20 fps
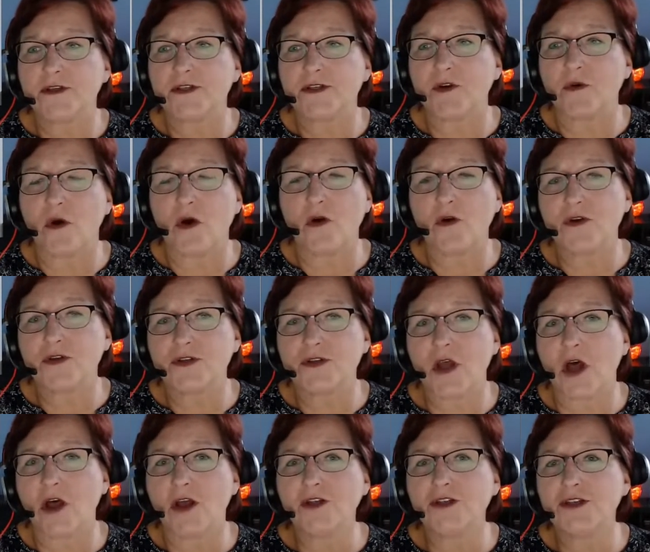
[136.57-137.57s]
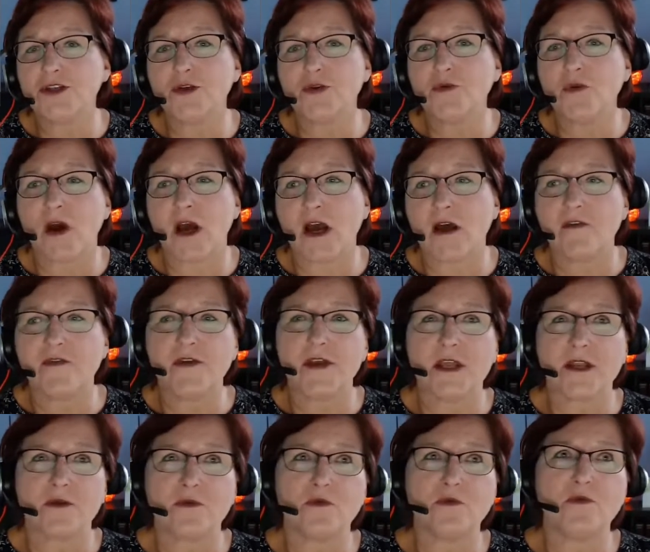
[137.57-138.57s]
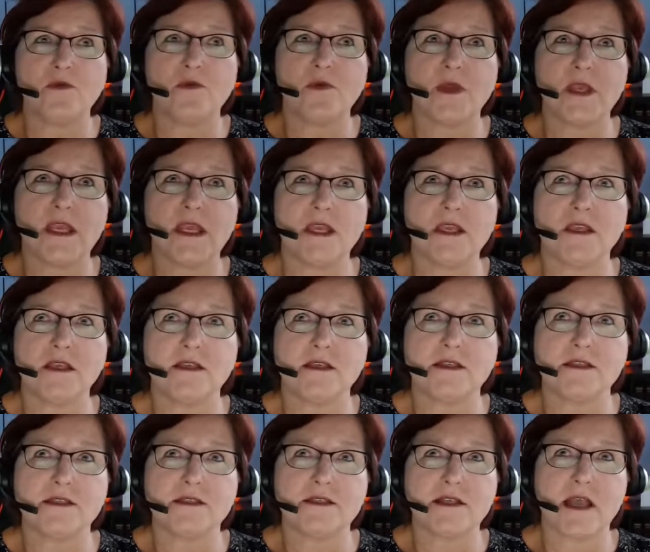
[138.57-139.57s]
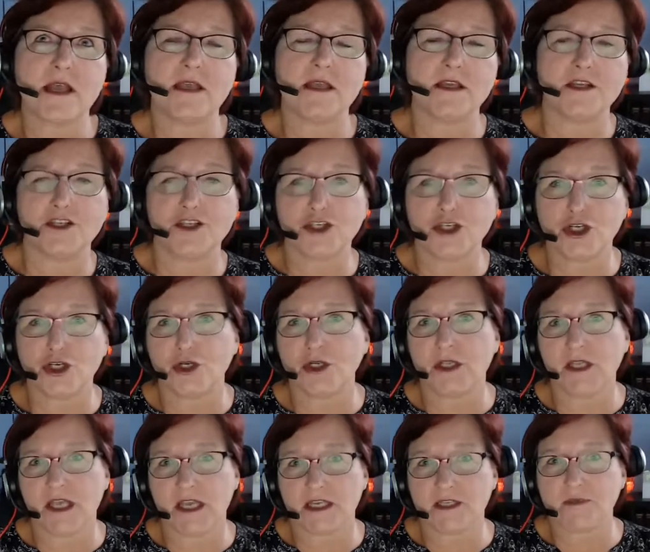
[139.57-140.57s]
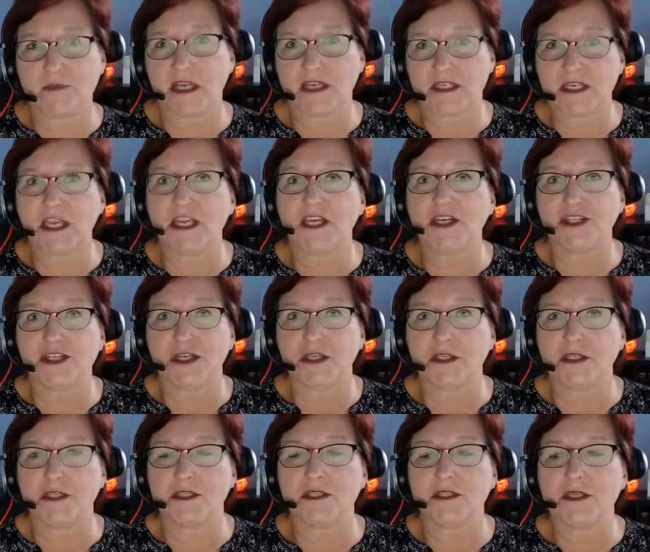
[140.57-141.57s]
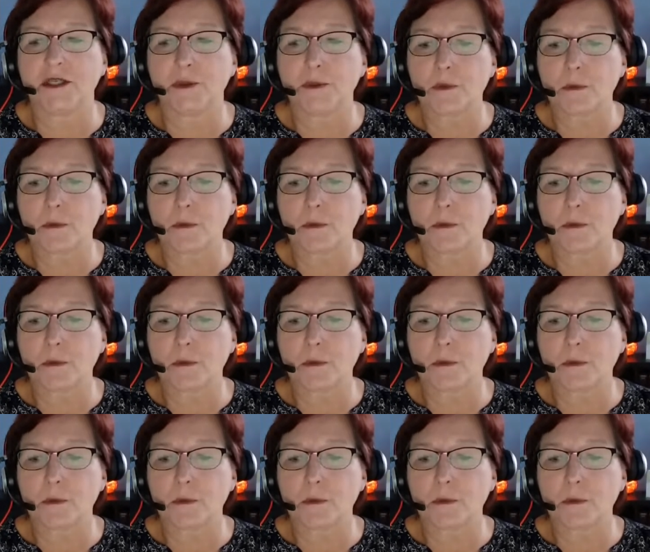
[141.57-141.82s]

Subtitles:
So, all too often, we set internal expectations